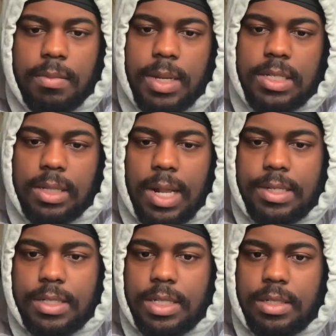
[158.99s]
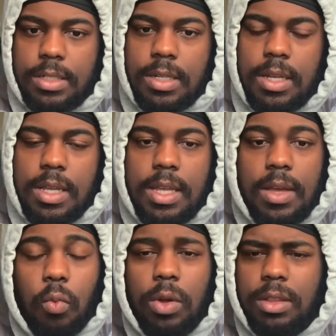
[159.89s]
Makes a lot of sense.
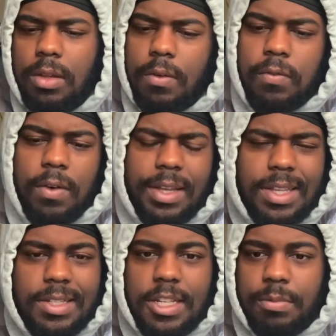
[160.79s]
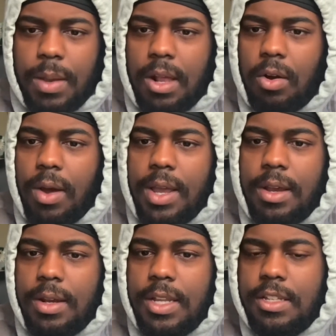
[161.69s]
What the fuck is this panel right
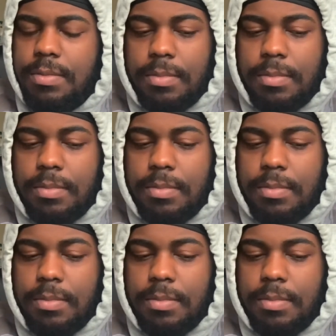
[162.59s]
here? This